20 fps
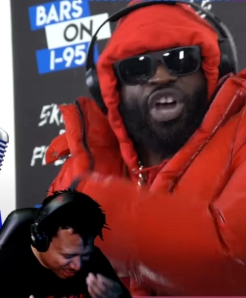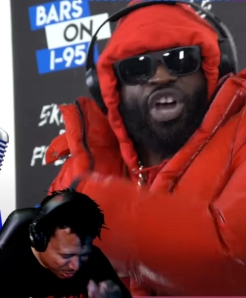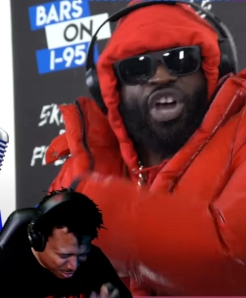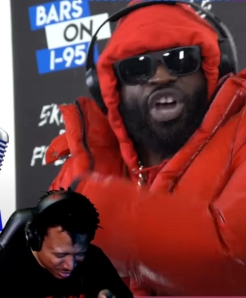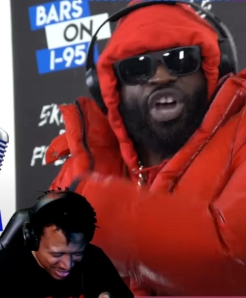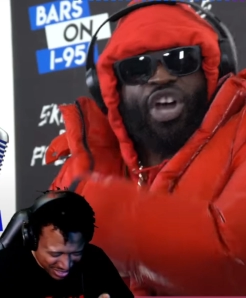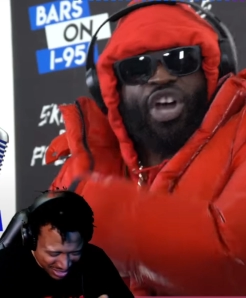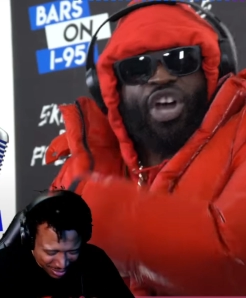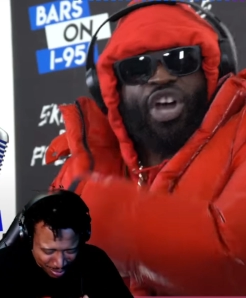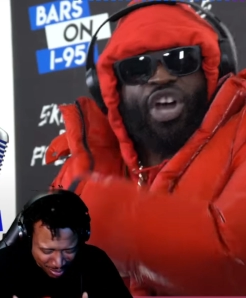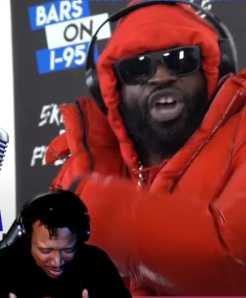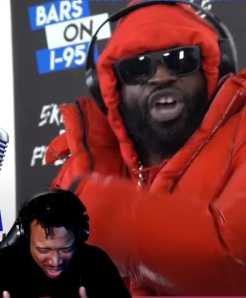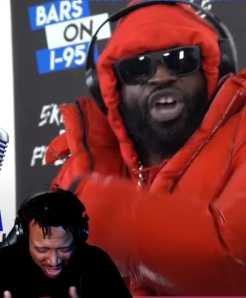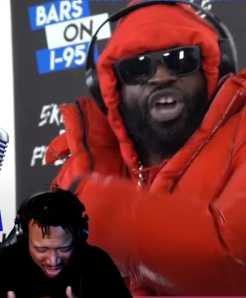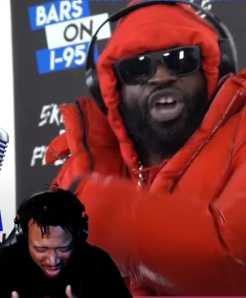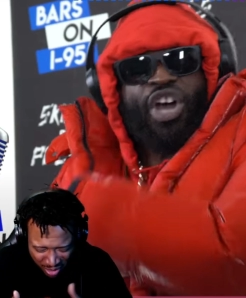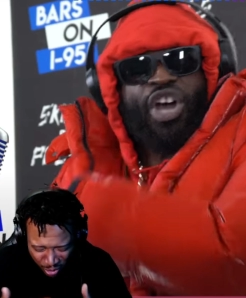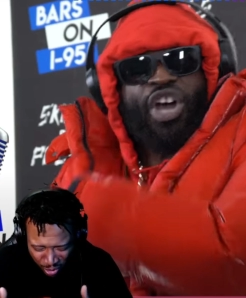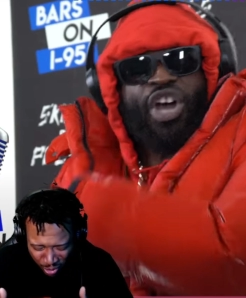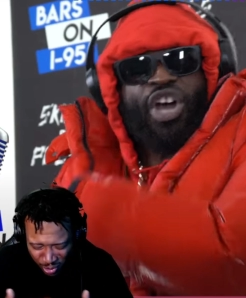Speaker 1: Tree
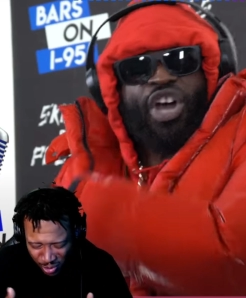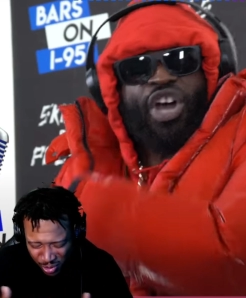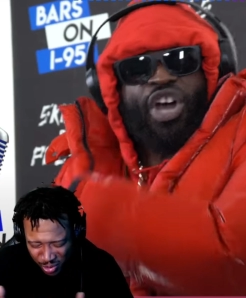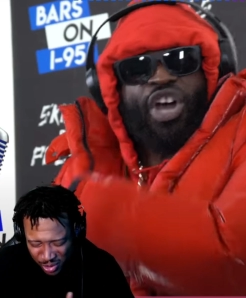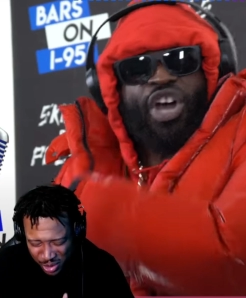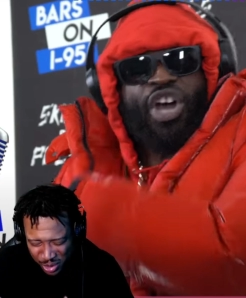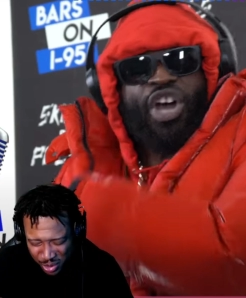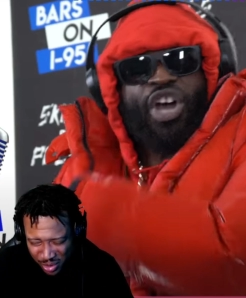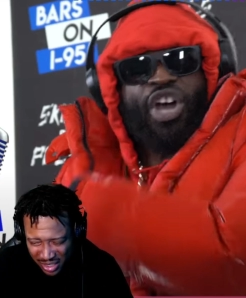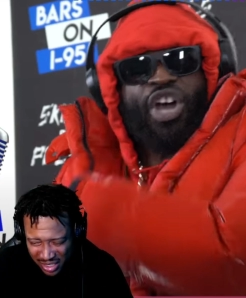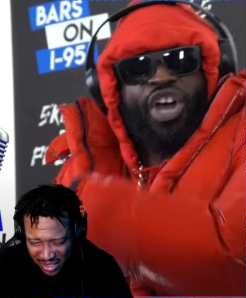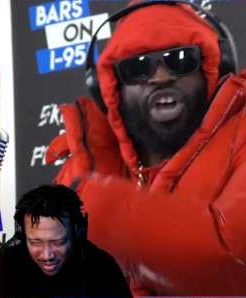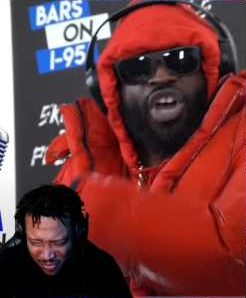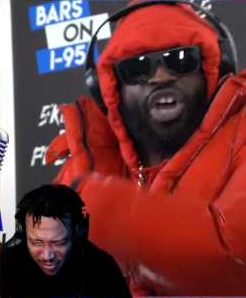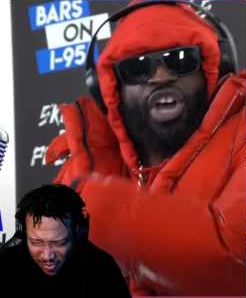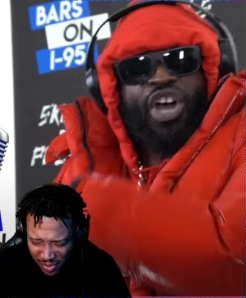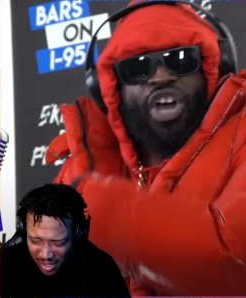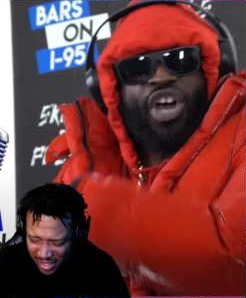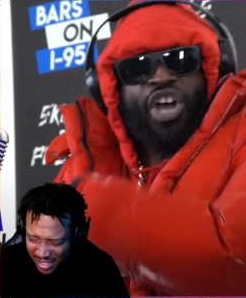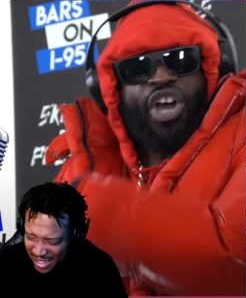money don't grow on trees.
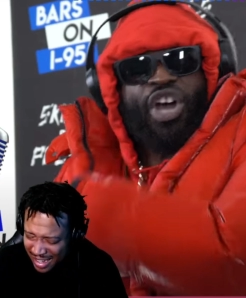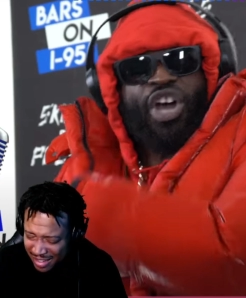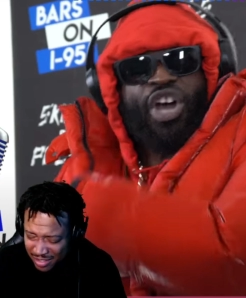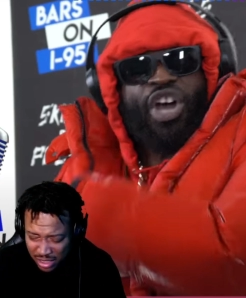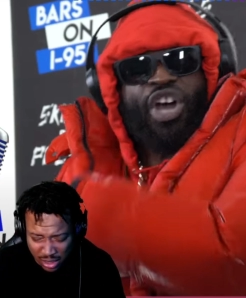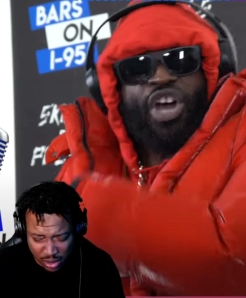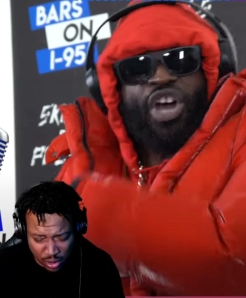That's